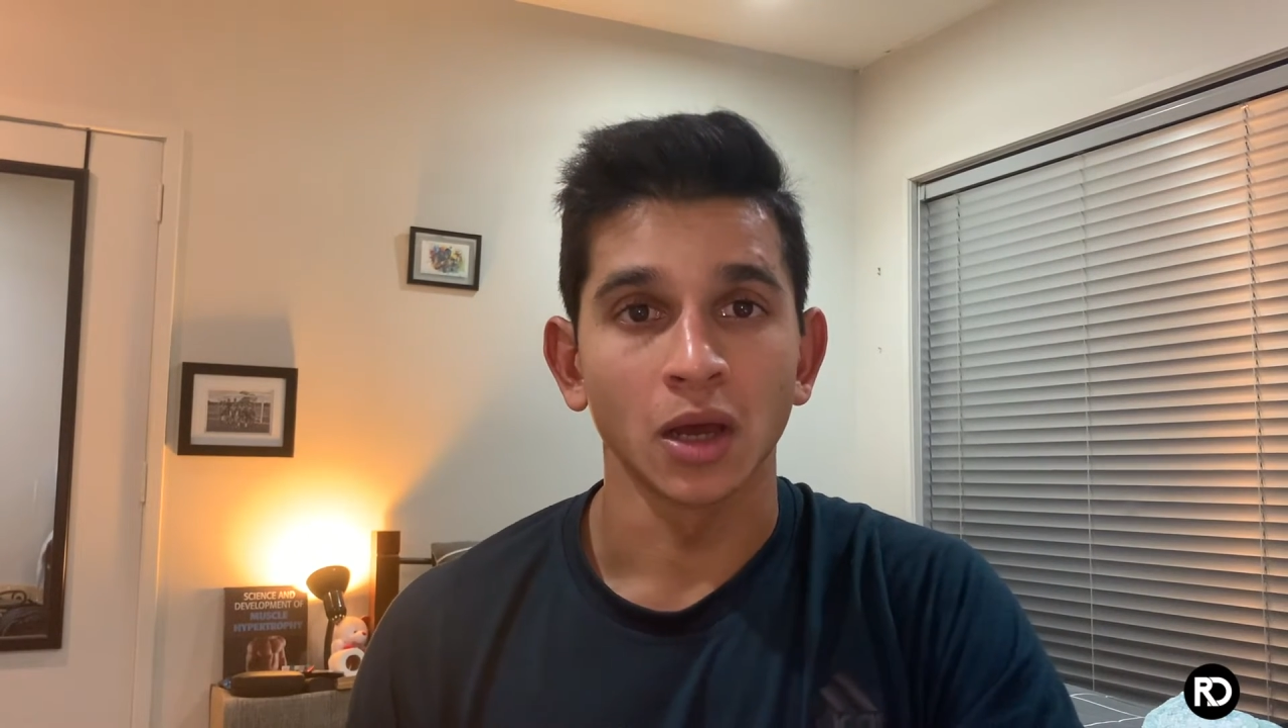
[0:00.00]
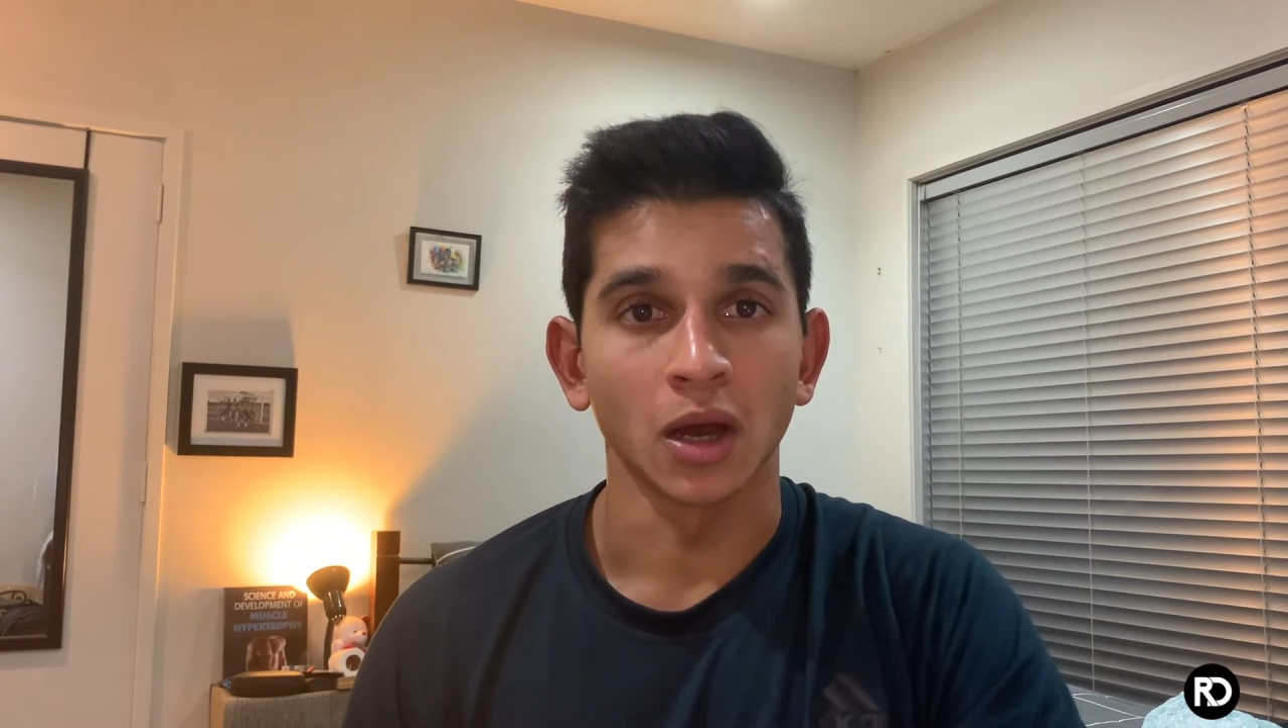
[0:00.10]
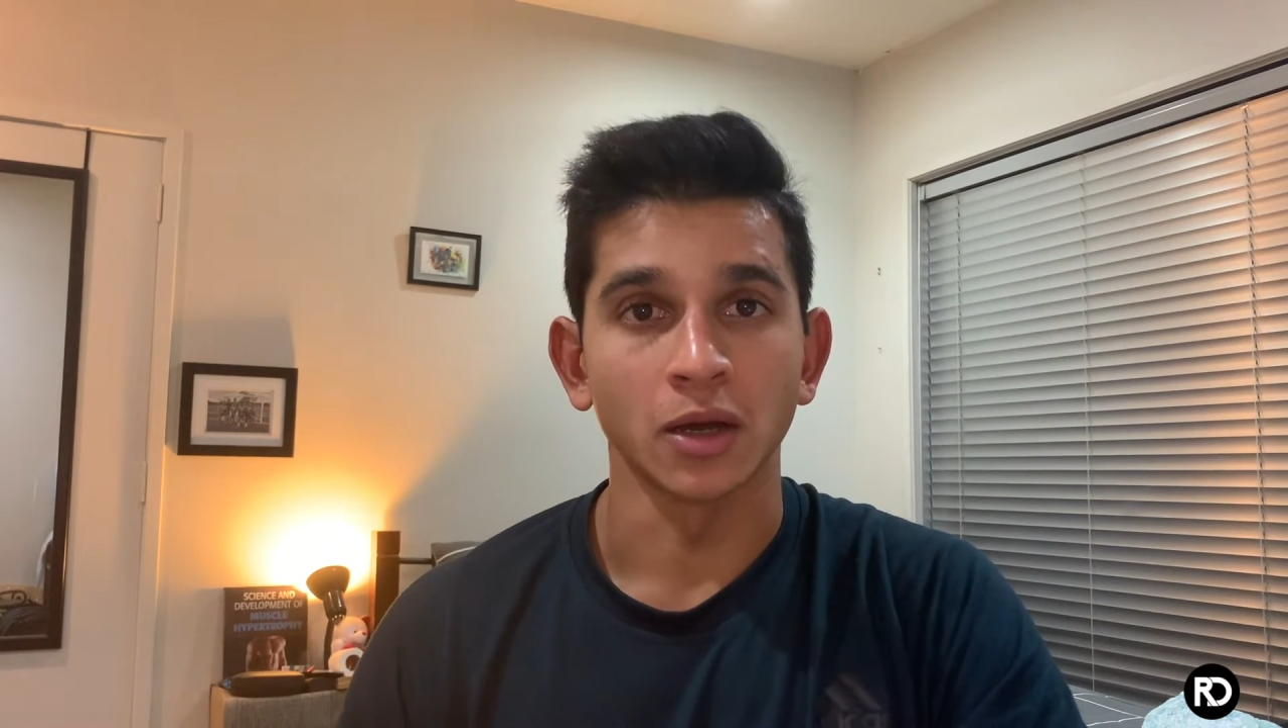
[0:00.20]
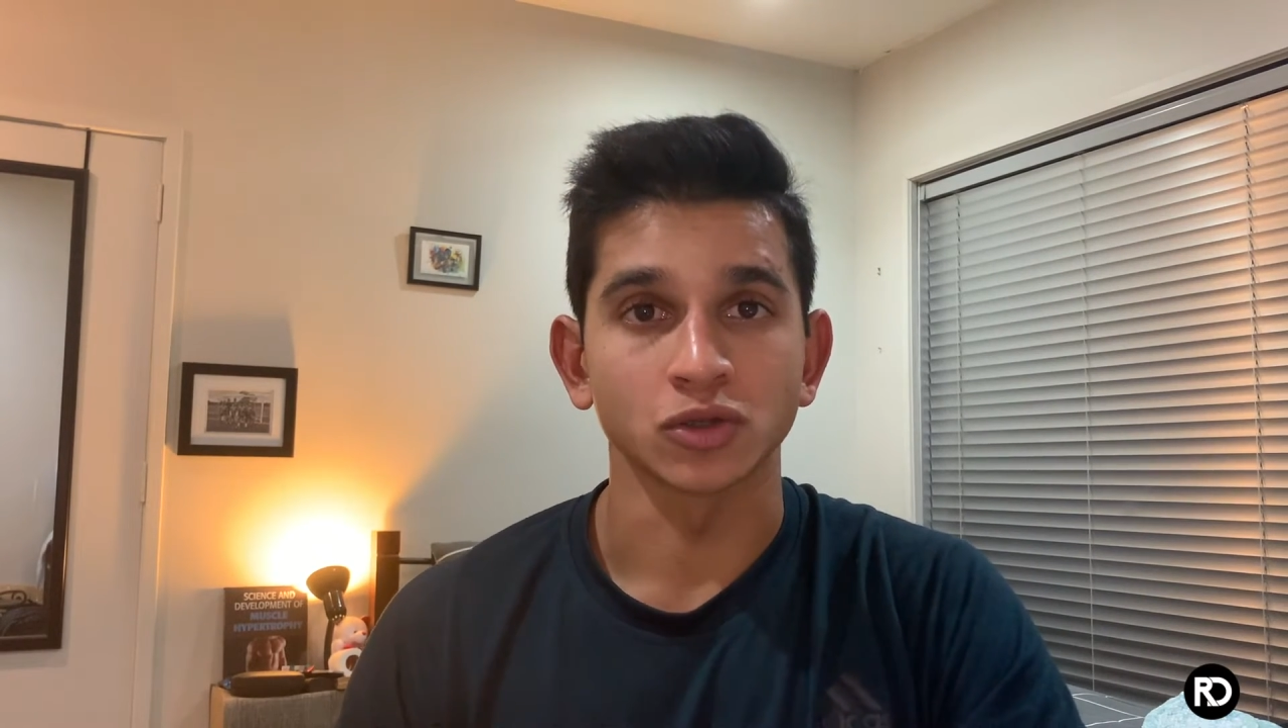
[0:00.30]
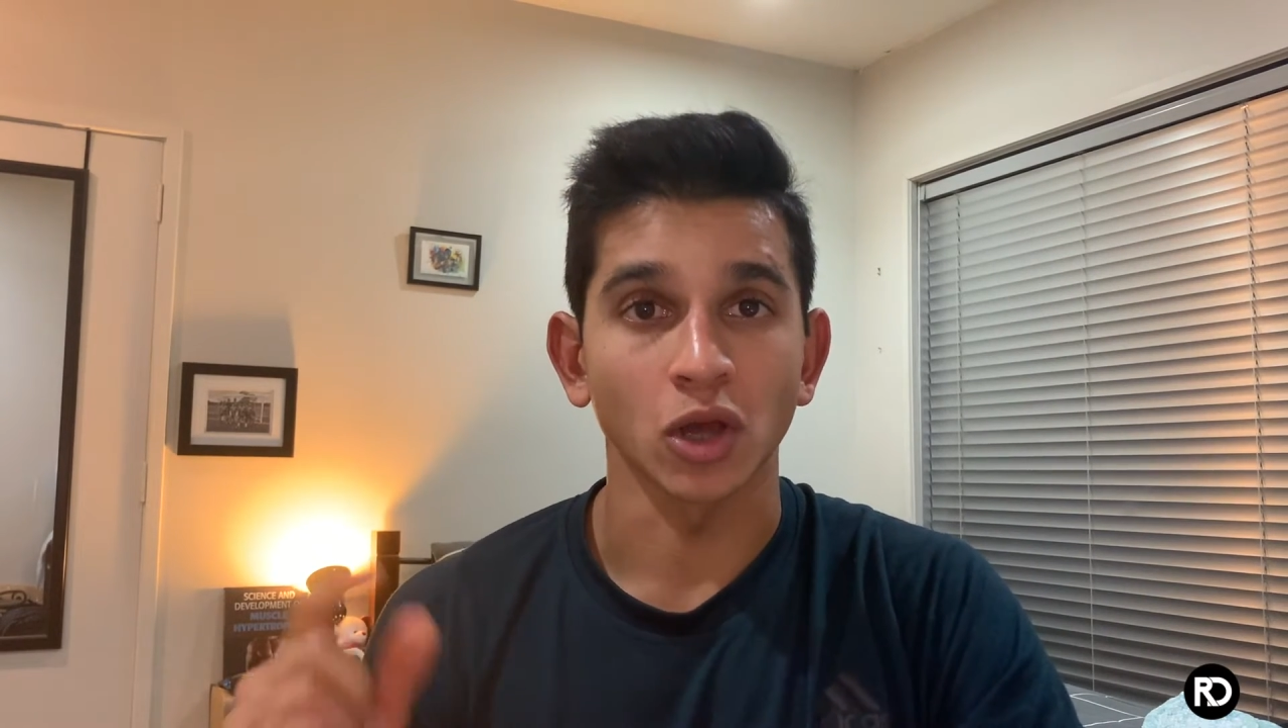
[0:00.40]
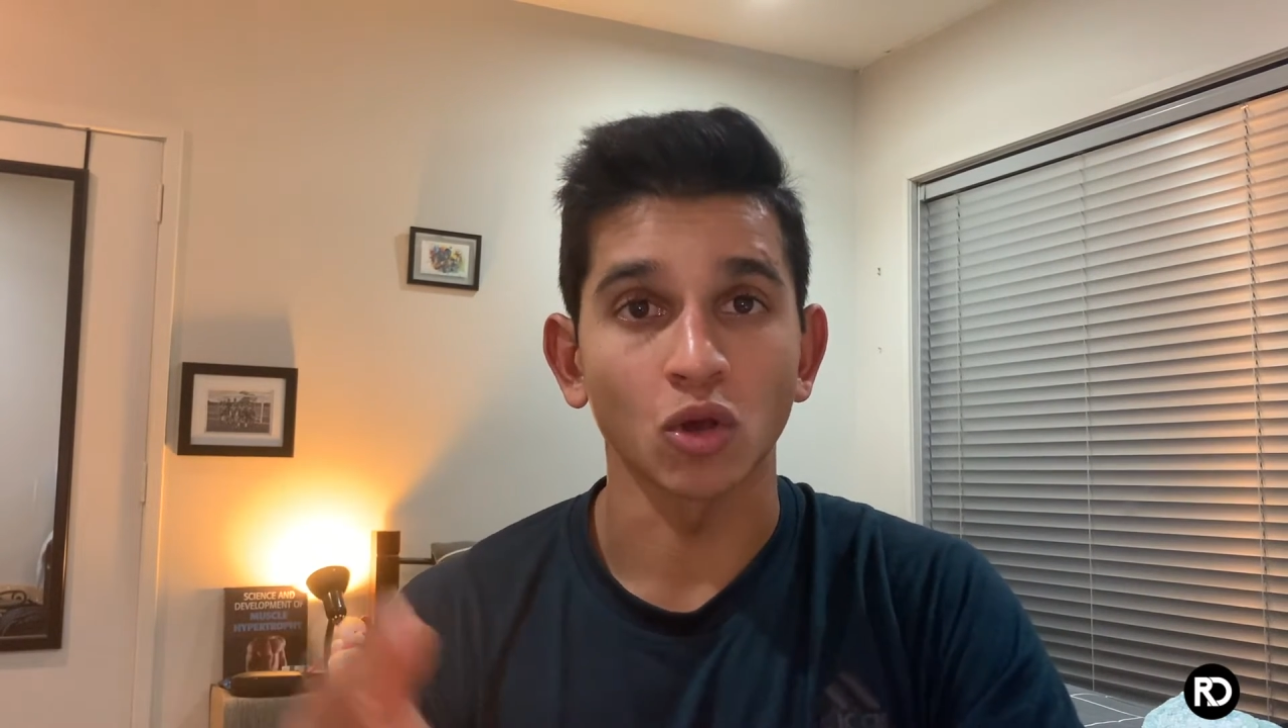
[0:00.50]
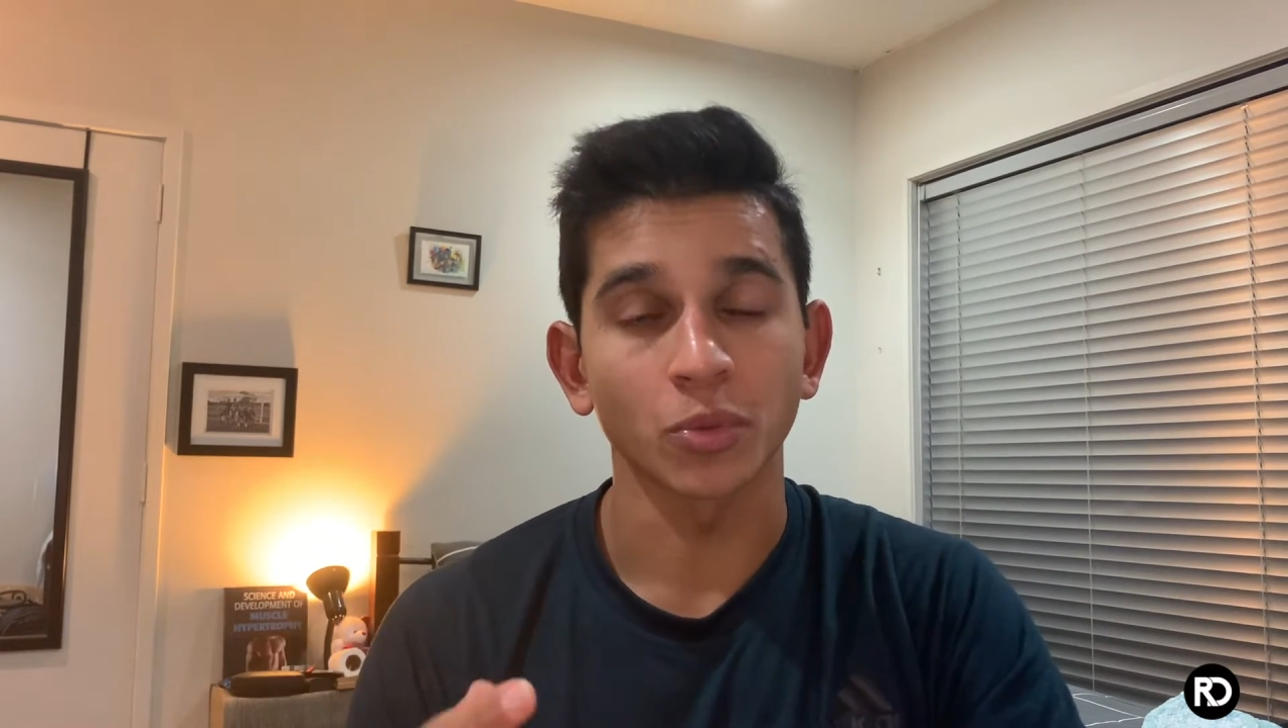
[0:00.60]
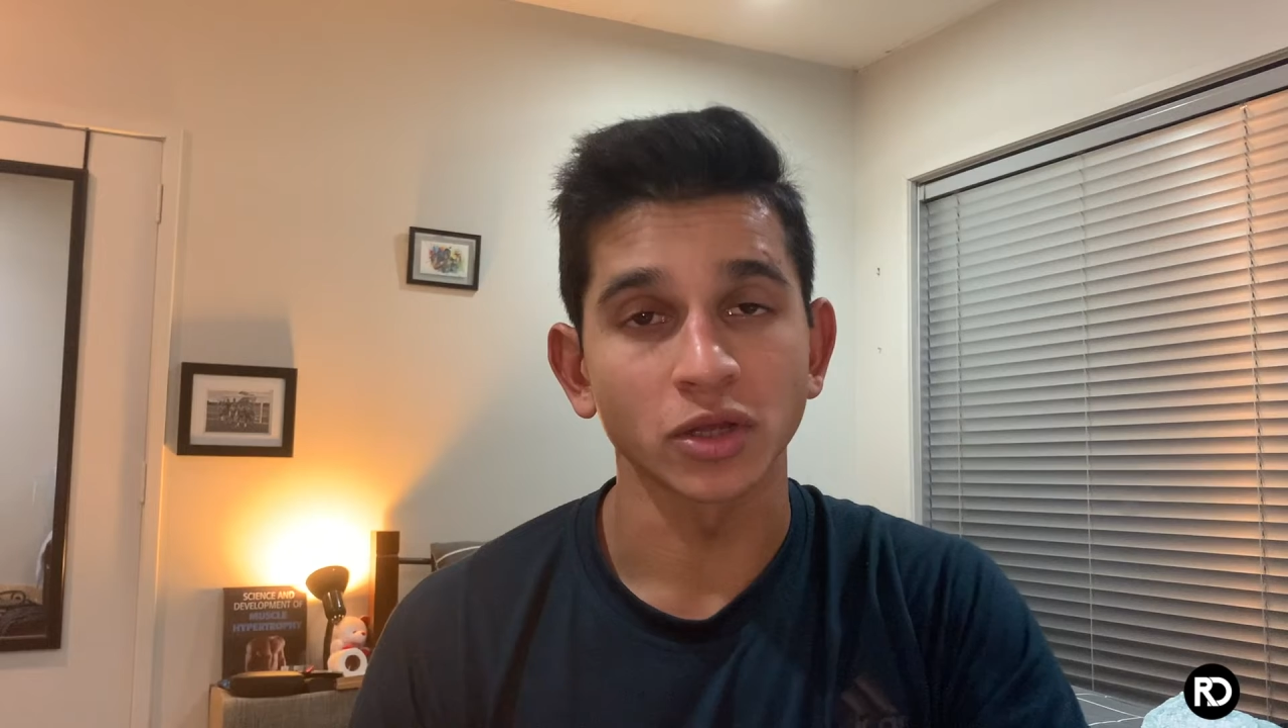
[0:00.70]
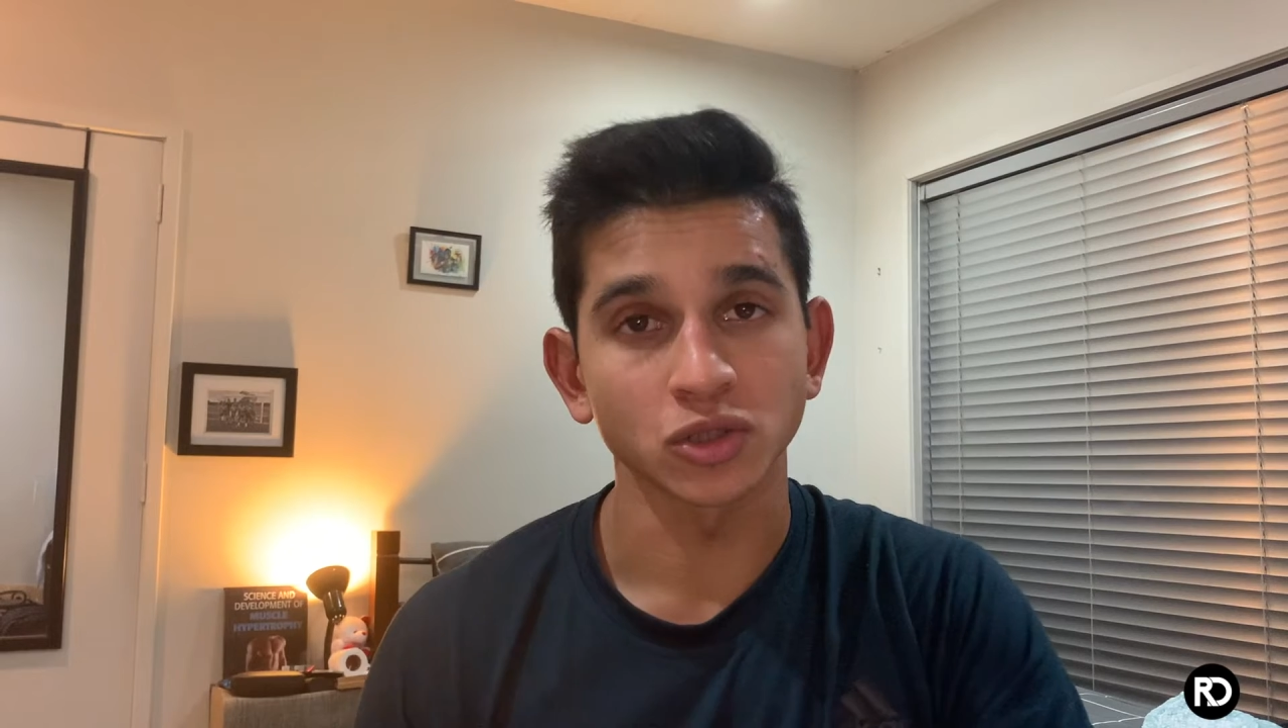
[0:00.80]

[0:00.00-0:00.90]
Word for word: Uh, so I hope you